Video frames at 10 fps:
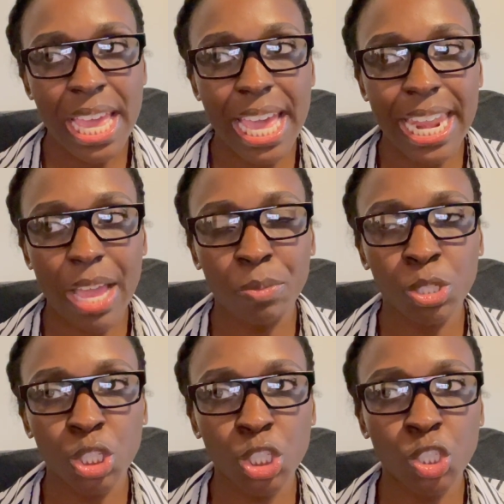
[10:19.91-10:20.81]
and I was
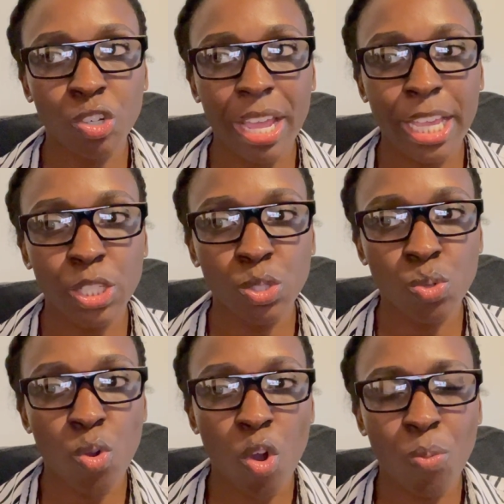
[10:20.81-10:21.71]
just trying
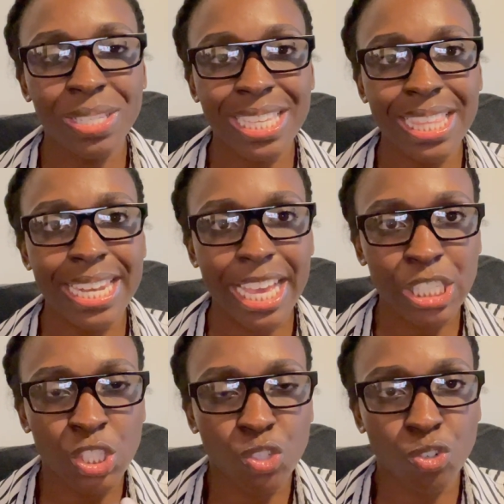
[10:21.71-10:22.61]
to always get the
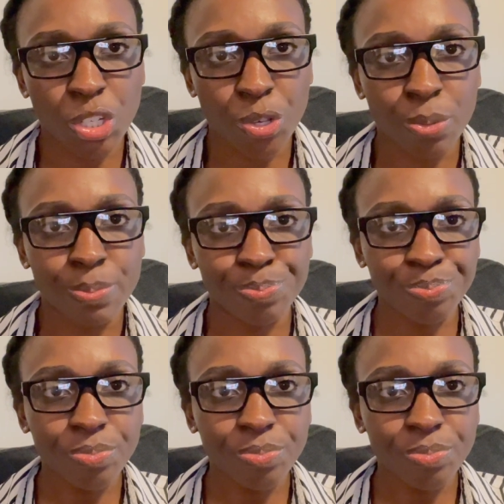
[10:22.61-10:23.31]
next thrill,